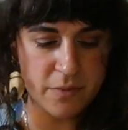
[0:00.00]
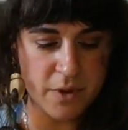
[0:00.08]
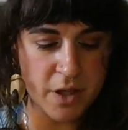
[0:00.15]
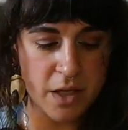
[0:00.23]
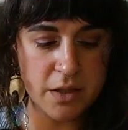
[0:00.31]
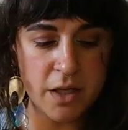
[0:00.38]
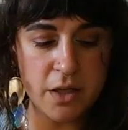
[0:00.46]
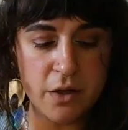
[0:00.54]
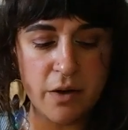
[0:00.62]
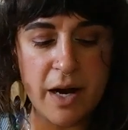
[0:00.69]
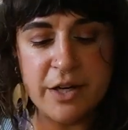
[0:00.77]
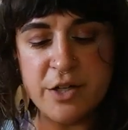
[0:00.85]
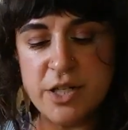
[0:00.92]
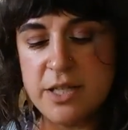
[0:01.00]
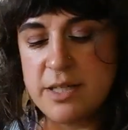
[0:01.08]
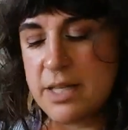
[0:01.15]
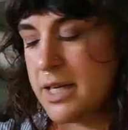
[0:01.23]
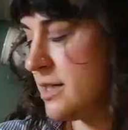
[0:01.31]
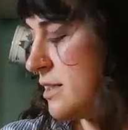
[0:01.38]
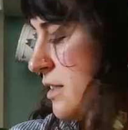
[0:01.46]
and like corrections.
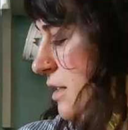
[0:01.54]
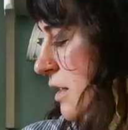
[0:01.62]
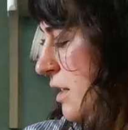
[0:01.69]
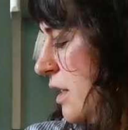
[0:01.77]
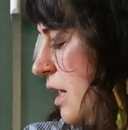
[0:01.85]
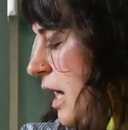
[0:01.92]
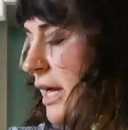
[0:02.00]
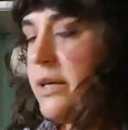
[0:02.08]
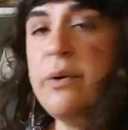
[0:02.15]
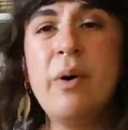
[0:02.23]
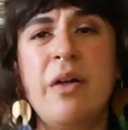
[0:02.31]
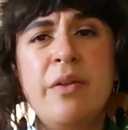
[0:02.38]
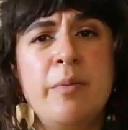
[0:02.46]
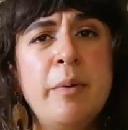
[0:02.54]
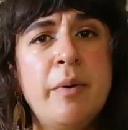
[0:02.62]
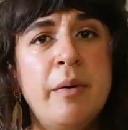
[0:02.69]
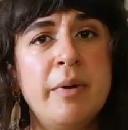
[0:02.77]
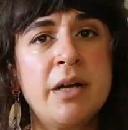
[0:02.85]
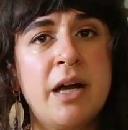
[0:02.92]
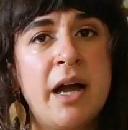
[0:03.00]
And I know other people have
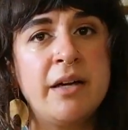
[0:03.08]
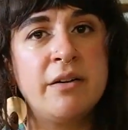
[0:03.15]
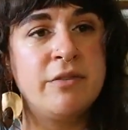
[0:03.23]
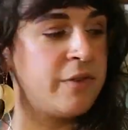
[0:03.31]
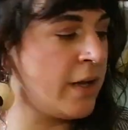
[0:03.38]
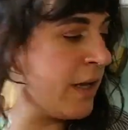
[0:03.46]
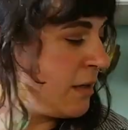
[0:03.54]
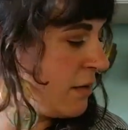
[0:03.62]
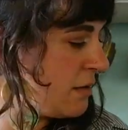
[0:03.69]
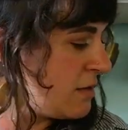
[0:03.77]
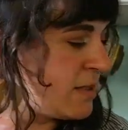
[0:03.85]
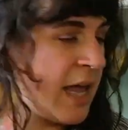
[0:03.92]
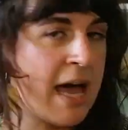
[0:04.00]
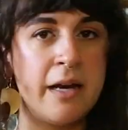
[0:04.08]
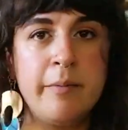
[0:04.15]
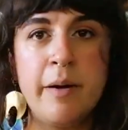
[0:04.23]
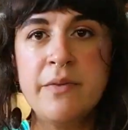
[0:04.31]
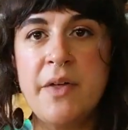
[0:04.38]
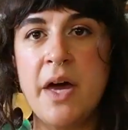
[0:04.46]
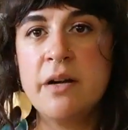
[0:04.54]
been kind of like sad
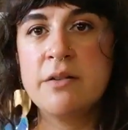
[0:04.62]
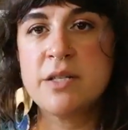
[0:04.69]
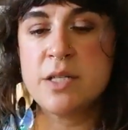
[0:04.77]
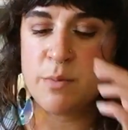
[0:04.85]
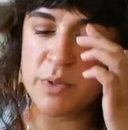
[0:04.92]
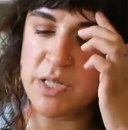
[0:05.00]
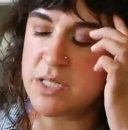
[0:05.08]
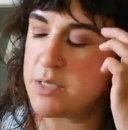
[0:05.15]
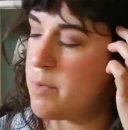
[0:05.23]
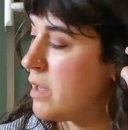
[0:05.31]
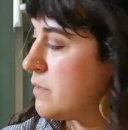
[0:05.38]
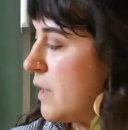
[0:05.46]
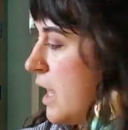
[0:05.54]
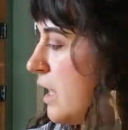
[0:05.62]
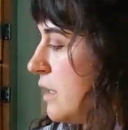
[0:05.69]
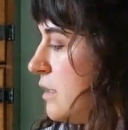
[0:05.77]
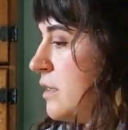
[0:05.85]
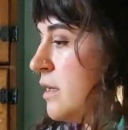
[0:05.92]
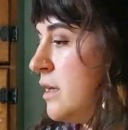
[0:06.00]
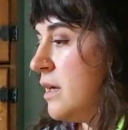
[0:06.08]
about that or displeased about that.
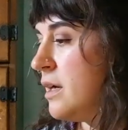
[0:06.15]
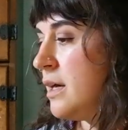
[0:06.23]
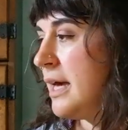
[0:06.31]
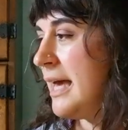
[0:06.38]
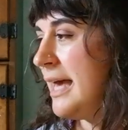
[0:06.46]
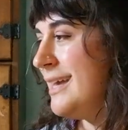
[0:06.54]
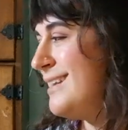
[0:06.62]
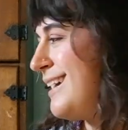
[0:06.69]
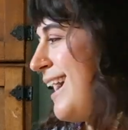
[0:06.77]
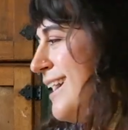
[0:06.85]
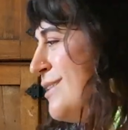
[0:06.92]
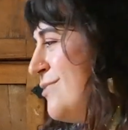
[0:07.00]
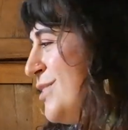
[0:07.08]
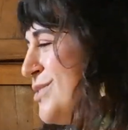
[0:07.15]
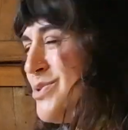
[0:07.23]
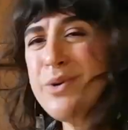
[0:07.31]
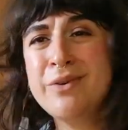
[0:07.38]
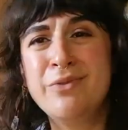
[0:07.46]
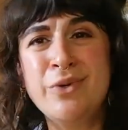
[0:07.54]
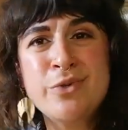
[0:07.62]
And I feel sort
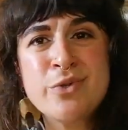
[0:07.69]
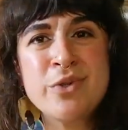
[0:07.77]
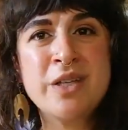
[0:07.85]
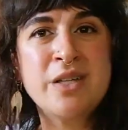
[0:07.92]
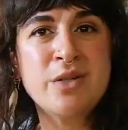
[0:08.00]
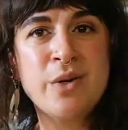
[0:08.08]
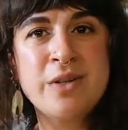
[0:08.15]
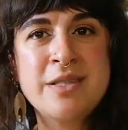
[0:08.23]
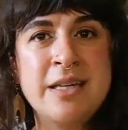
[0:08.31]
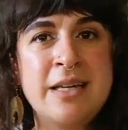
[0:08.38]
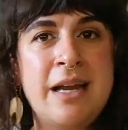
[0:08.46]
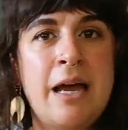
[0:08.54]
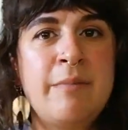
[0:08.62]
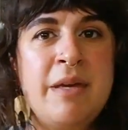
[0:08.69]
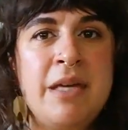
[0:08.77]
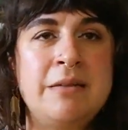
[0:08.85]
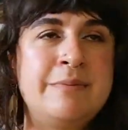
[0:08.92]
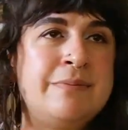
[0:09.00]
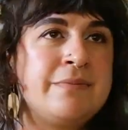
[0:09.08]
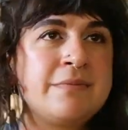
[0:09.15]
of neutrally towards it. I
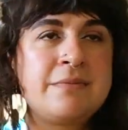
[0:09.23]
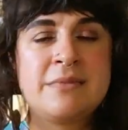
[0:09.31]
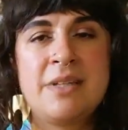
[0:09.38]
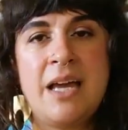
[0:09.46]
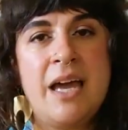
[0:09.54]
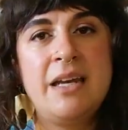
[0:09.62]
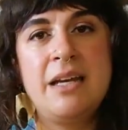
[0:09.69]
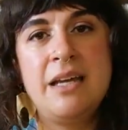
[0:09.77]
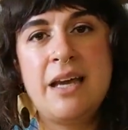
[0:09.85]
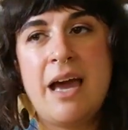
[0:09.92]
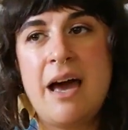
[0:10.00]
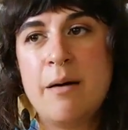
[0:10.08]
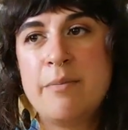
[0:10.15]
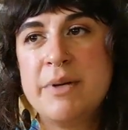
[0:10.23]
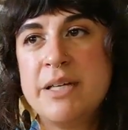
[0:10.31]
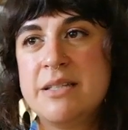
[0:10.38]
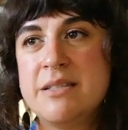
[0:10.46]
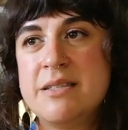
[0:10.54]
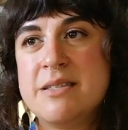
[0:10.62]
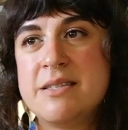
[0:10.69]
mean, editing
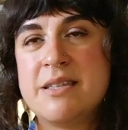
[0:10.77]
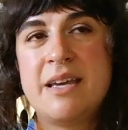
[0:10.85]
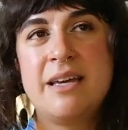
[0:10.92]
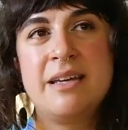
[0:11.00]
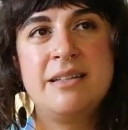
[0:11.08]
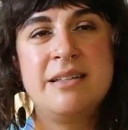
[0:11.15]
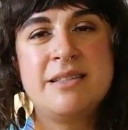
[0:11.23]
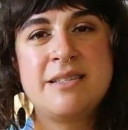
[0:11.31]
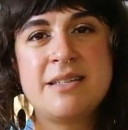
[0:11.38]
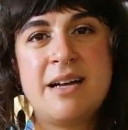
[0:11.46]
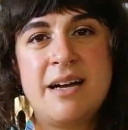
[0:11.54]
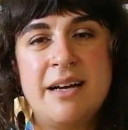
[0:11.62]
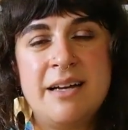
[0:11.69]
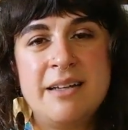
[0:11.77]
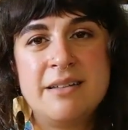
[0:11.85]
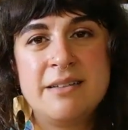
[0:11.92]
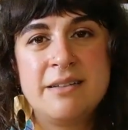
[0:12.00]
happens, and it's not,